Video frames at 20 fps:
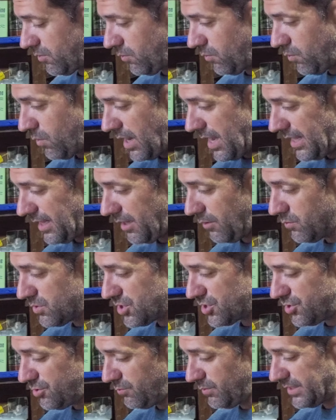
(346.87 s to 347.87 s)
while I
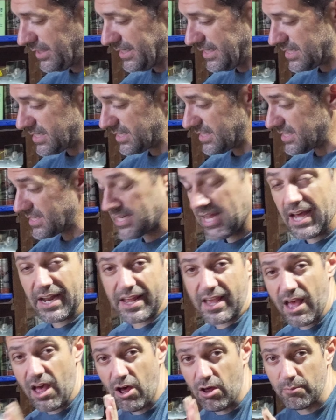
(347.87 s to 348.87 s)
was doing this. It's not
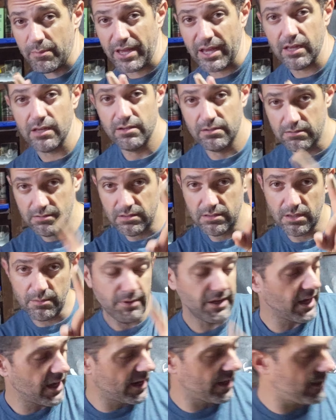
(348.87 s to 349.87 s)
a helmet. Let
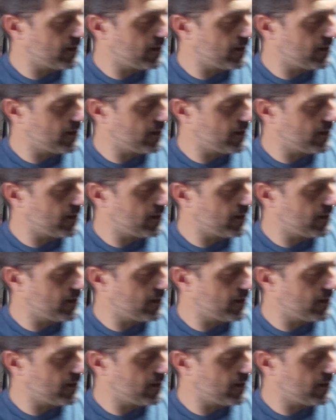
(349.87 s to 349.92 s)
me get